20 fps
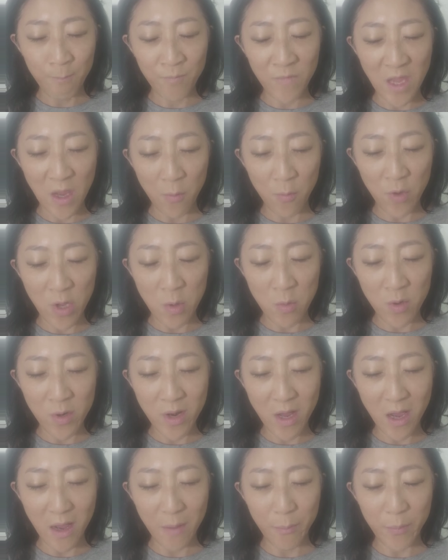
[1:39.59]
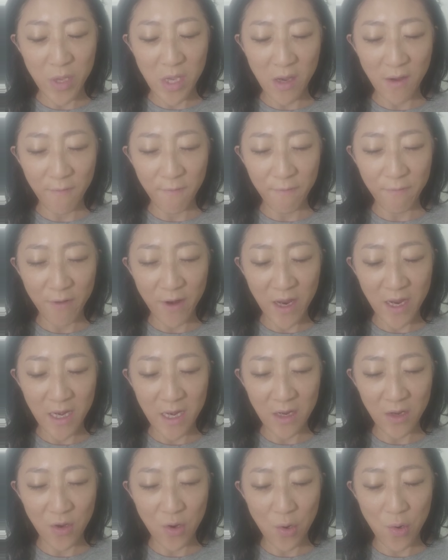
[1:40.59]
that we will not be afraid
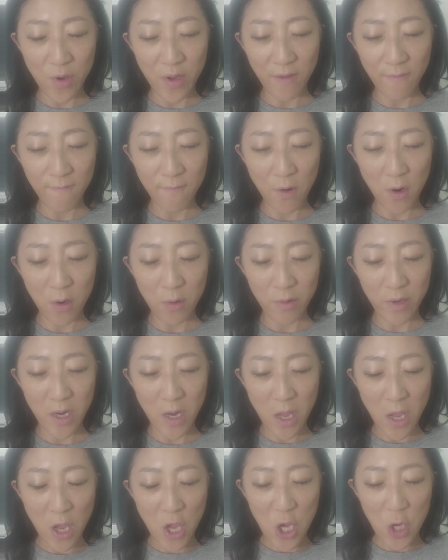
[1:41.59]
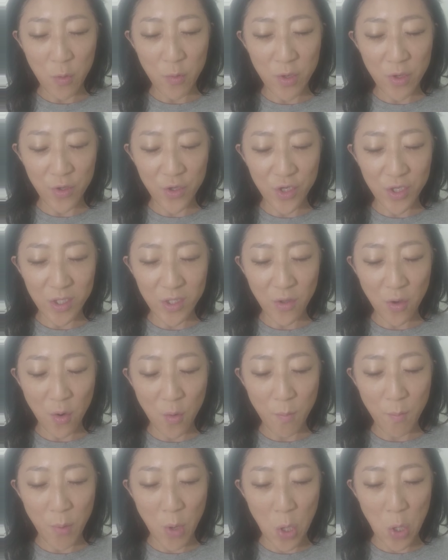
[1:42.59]
in going forward. You just go
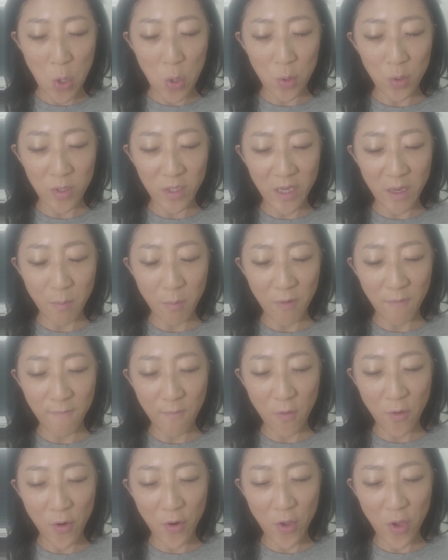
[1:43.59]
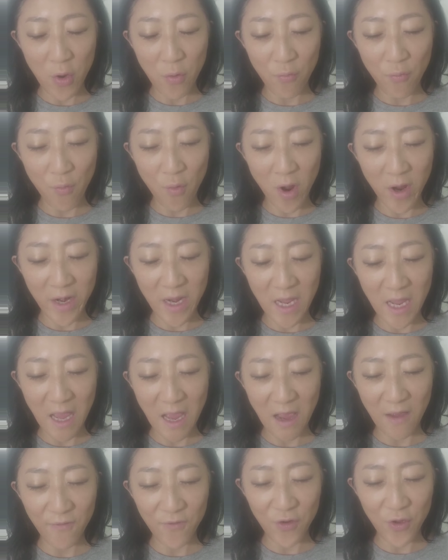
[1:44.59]
boldly before you, running
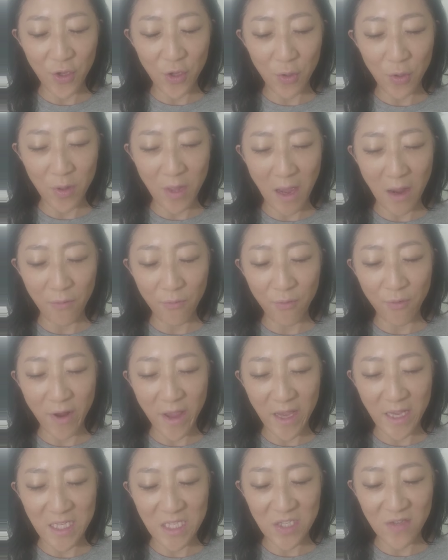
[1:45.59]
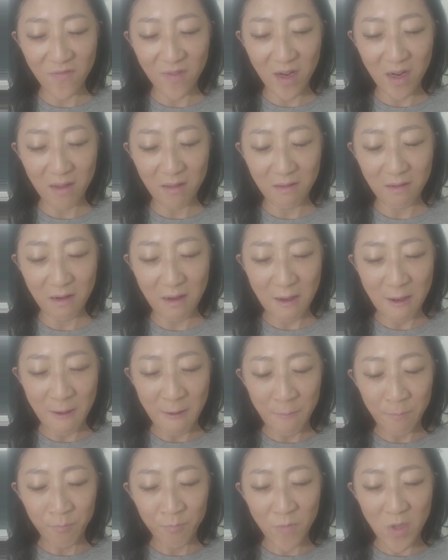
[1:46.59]
after you, that race, Father.
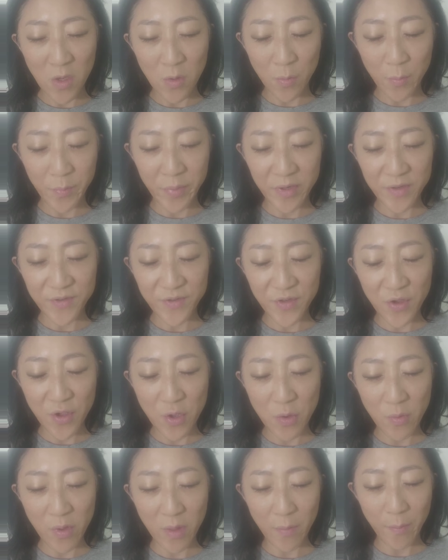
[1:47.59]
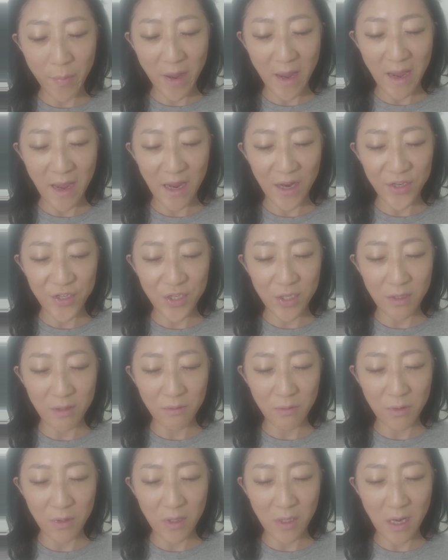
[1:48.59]
You pursue you with passion,
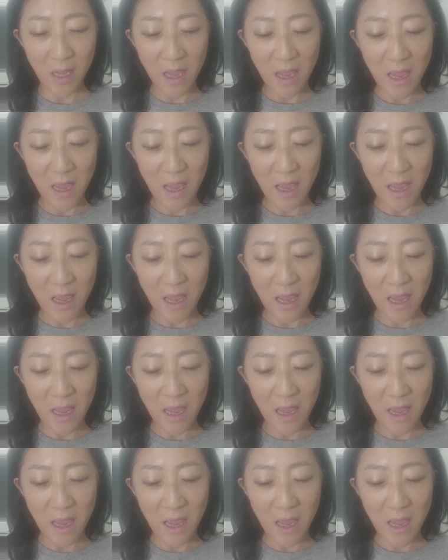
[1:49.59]
Lord,